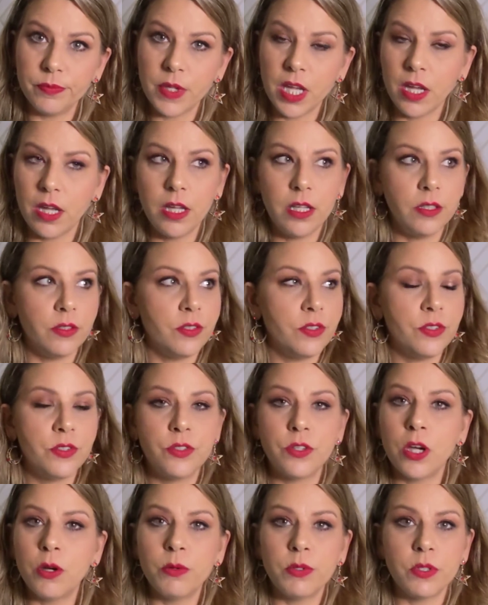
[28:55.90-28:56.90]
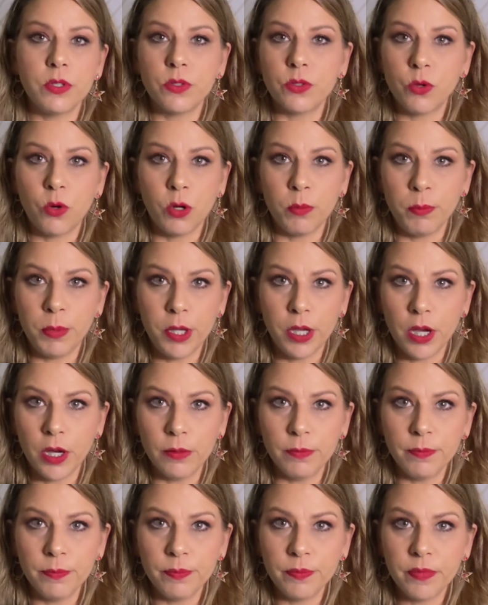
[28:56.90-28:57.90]
and so is a
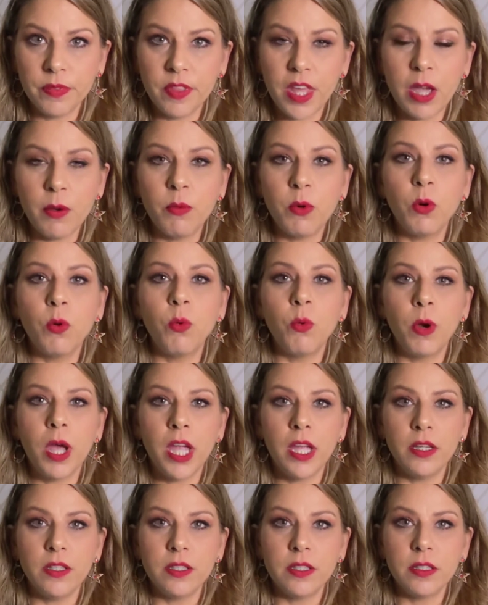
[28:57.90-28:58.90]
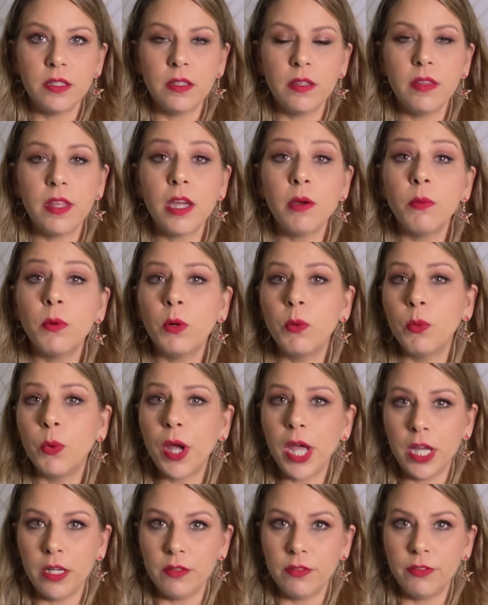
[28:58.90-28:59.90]
Scorpio. They will wait. They will
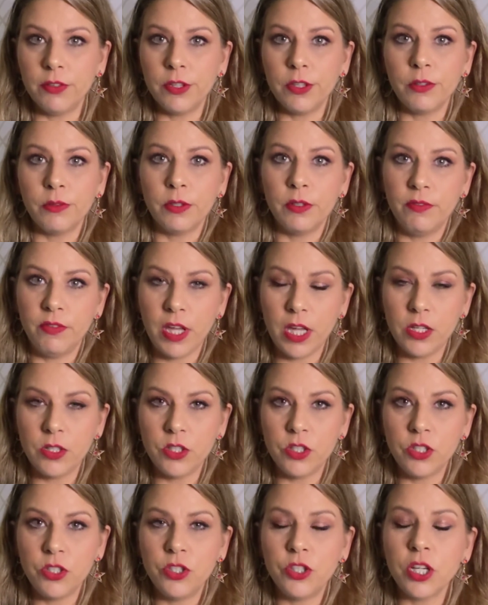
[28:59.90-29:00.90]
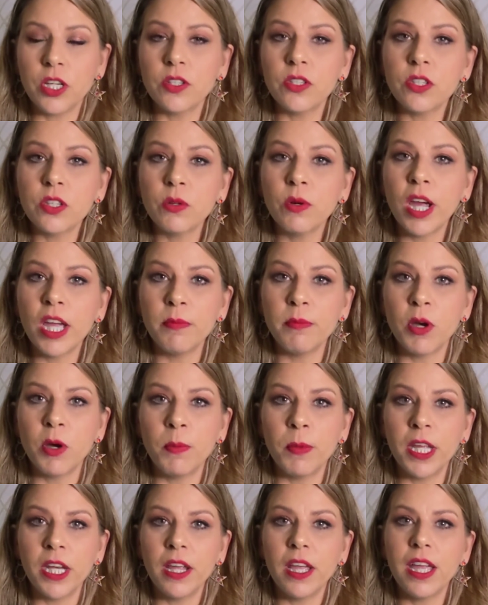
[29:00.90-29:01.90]
wait for their revenge. Just the right
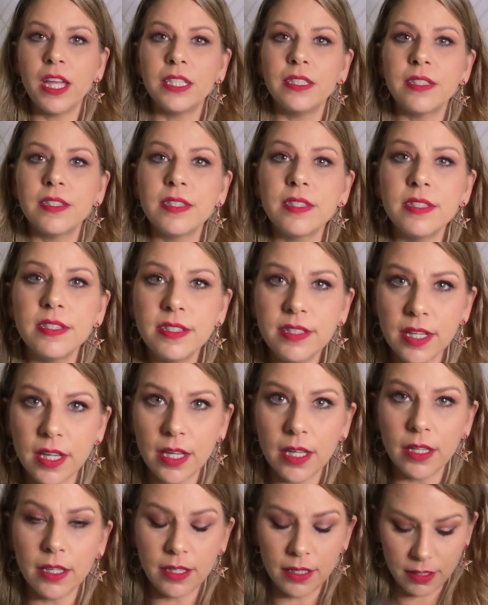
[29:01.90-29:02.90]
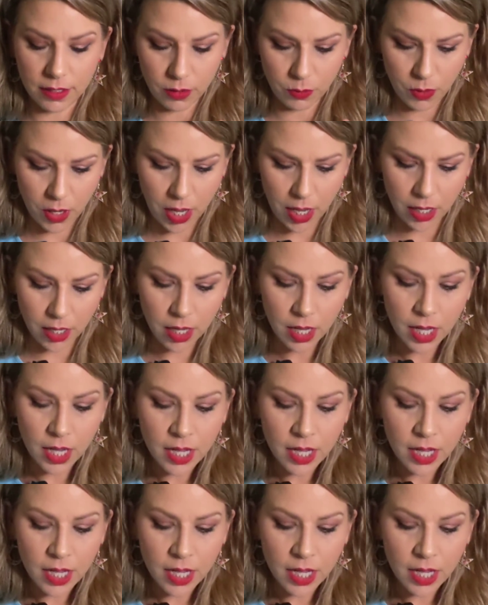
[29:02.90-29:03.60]
moment and sting, okay?